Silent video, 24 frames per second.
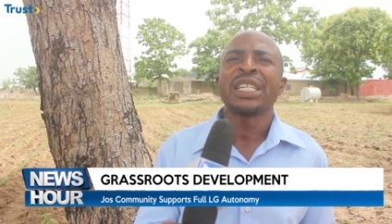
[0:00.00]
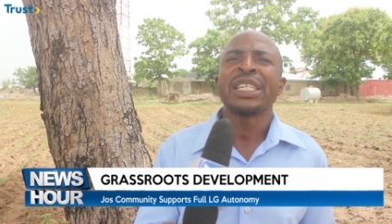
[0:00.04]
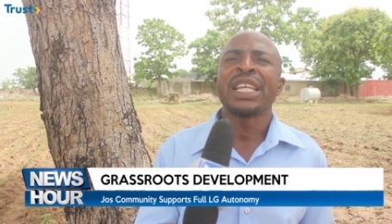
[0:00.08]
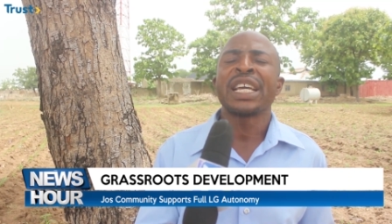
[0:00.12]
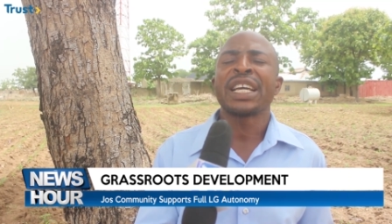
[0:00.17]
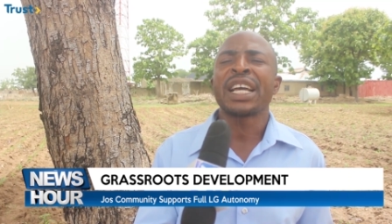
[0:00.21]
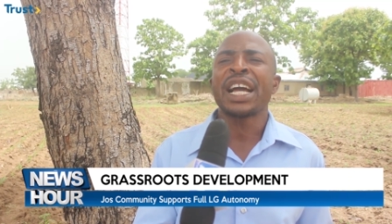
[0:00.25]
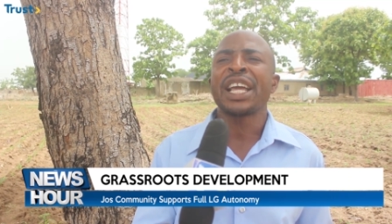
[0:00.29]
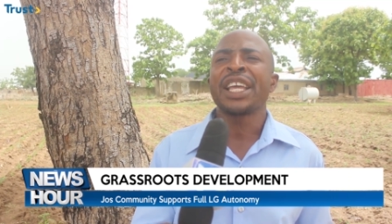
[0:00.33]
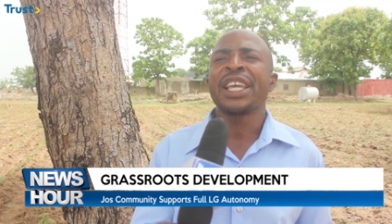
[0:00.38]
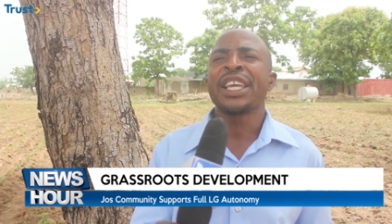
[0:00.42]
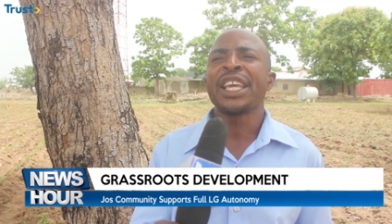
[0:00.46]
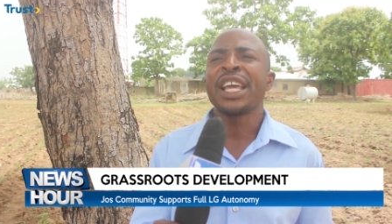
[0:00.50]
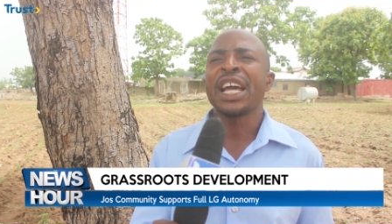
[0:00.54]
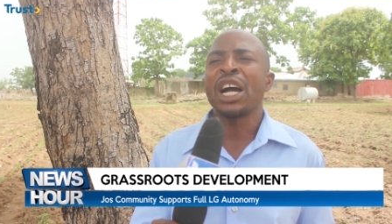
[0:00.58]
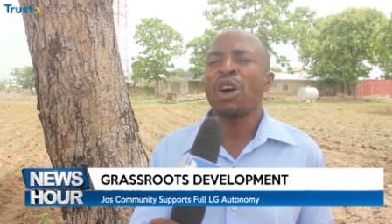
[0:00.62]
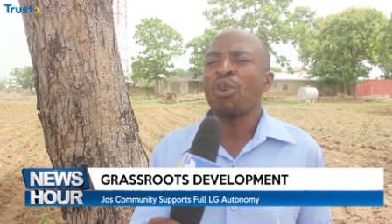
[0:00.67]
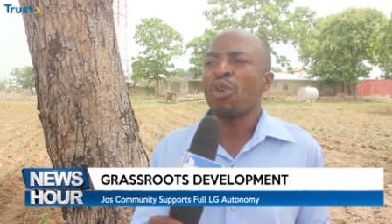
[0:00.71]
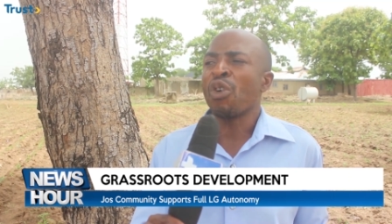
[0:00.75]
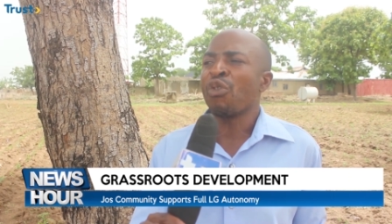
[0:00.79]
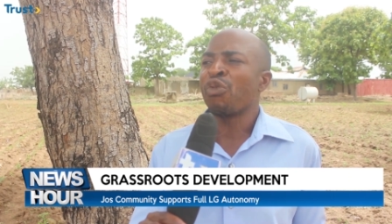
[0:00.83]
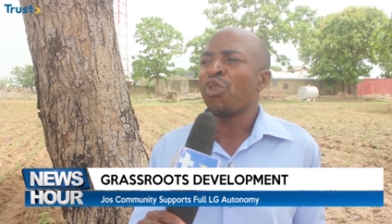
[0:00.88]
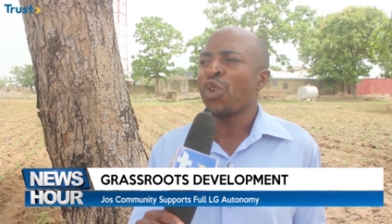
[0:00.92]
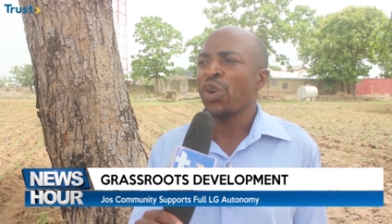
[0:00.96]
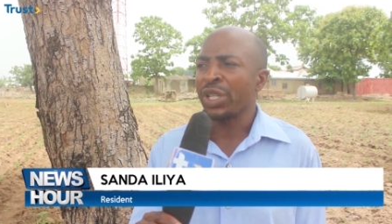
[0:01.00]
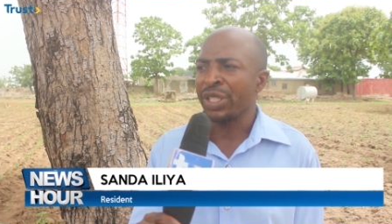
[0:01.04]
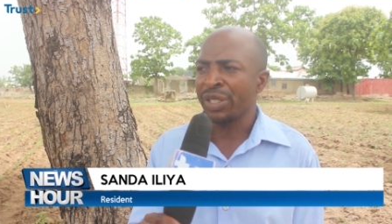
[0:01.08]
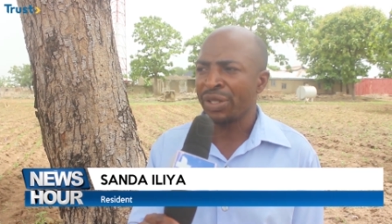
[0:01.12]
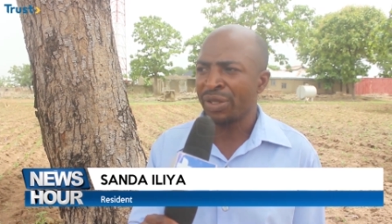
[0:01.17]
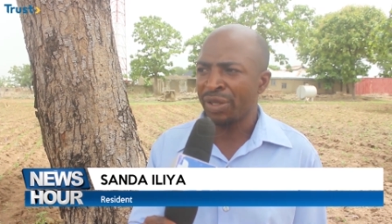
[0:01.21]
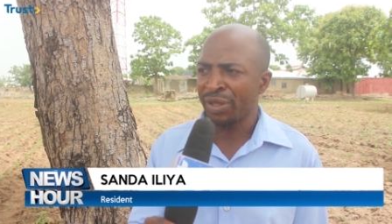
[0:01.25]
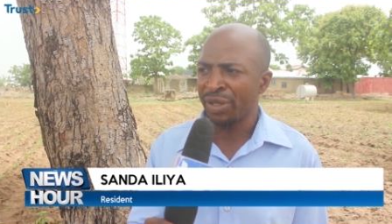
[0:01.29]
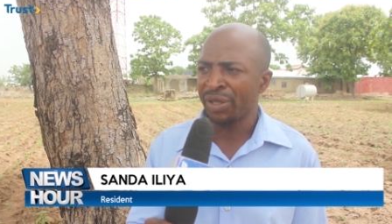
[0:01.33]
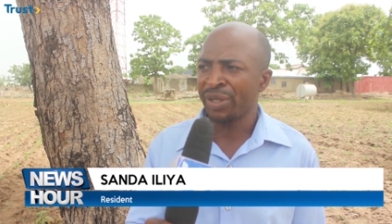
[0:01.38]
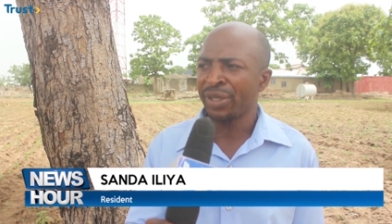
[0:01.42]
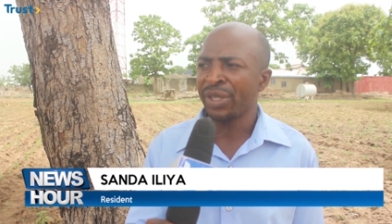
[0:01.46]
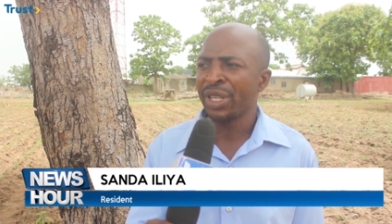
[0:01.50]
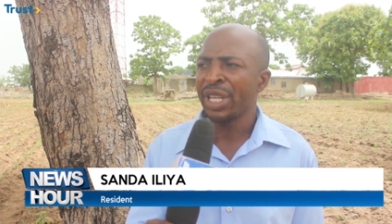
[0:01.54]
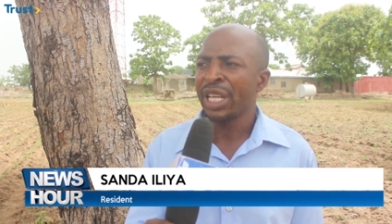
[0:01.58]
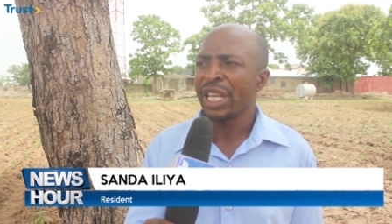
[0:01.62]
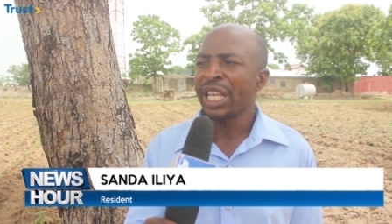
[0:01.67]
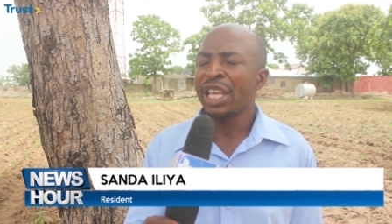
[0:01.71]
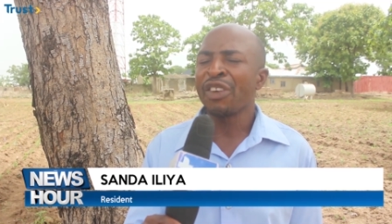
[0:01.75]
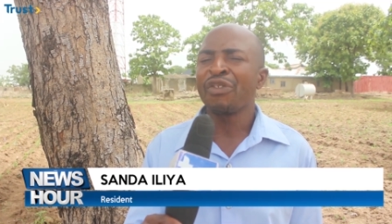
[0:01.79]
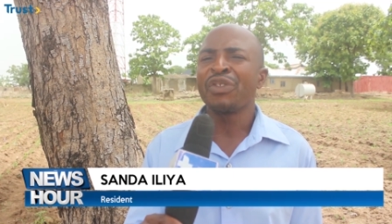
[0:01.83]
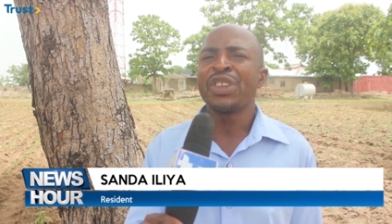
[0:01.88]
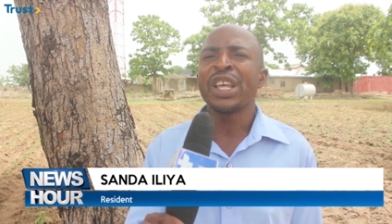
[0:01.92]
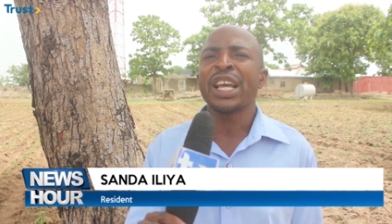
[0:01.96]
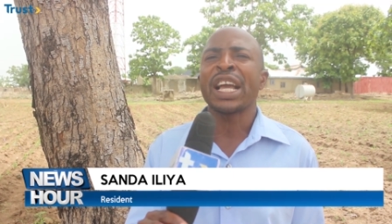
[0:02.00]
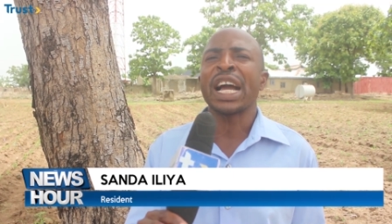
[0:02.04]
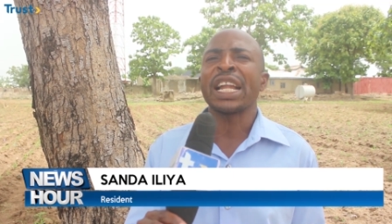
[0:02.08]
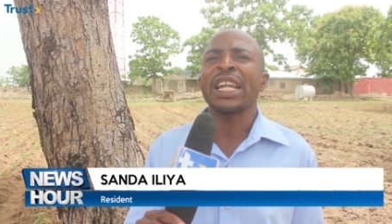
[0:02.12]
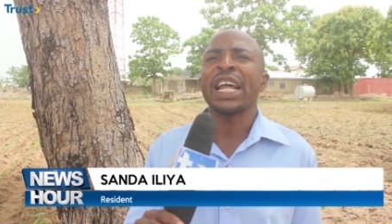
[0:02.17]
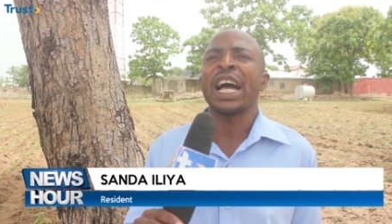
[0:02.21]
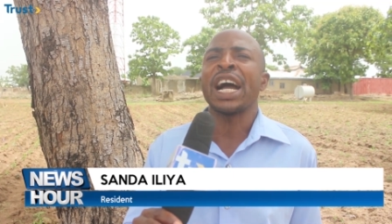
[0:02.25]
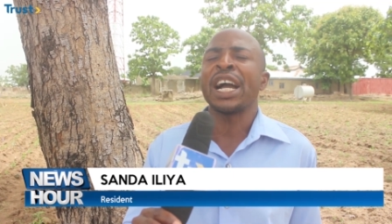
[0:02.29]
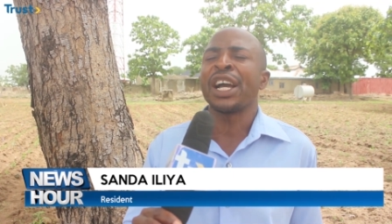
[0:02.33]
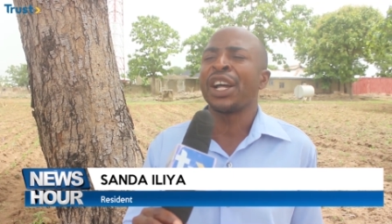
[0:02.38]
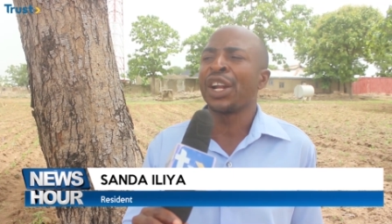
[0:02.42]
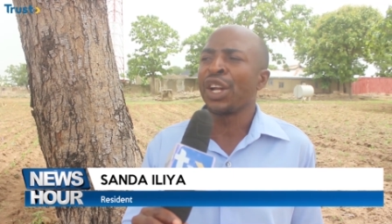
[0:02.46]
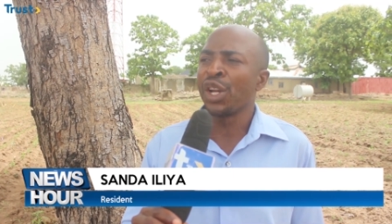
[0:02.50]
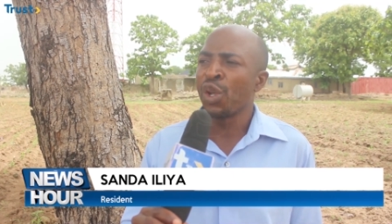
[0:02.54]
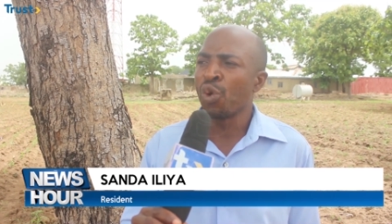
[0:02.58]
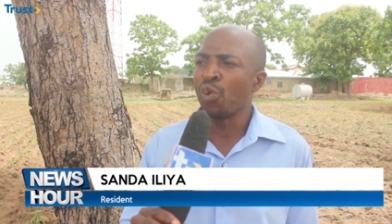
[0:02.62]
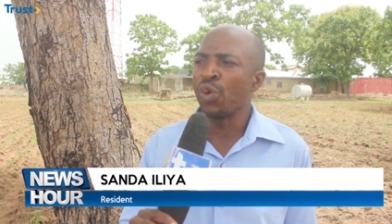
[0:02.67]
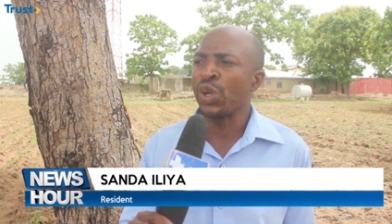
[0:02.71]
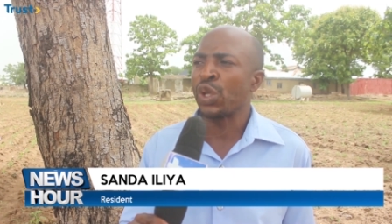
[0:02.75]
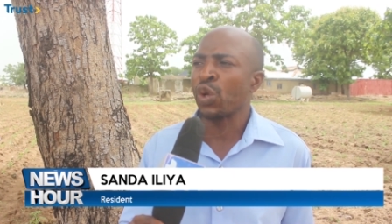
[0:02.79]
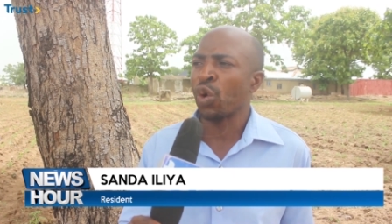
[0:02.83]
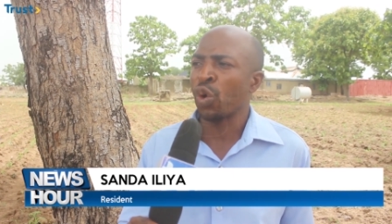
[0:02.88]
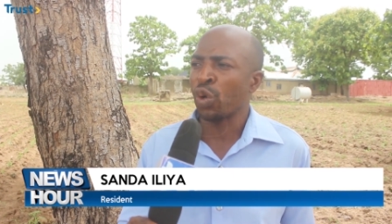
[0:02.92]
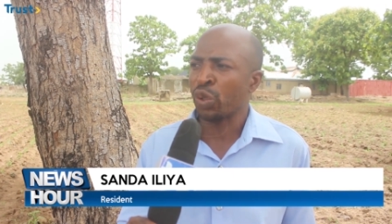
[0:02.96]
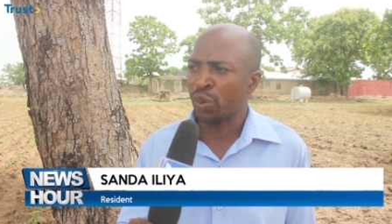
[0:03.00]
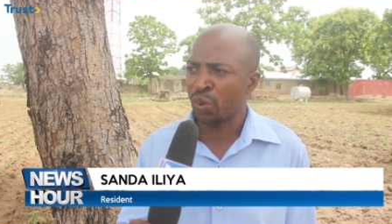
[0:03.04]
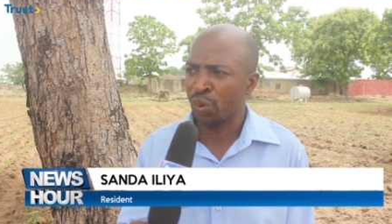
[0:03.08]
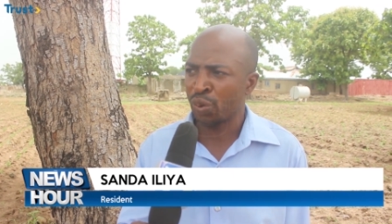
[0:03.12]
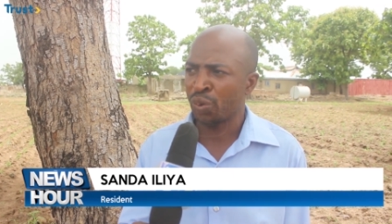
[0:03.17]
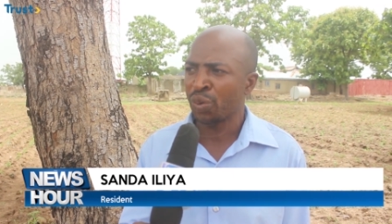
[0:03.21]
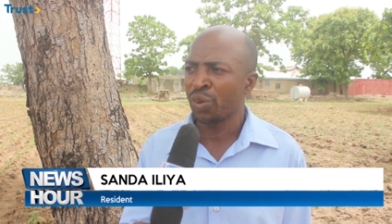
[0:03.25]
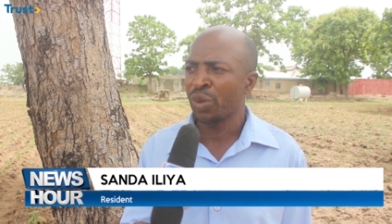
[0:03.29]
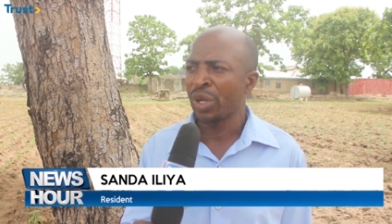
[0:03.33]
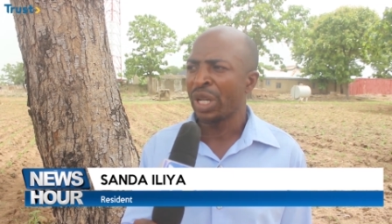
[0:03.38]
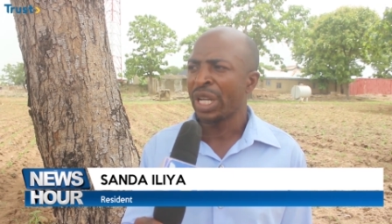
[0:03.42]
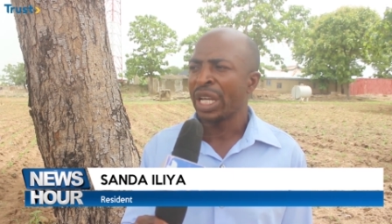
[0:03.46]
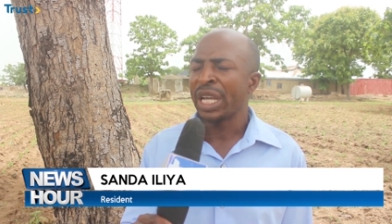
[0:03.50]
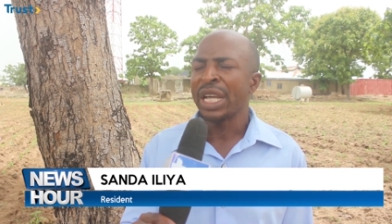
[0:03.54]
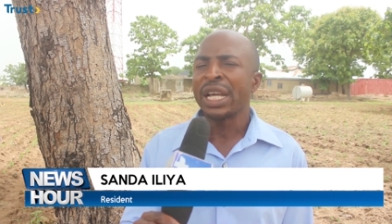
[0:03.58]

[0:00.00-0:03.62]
they can hear our voice, if they can agree with us,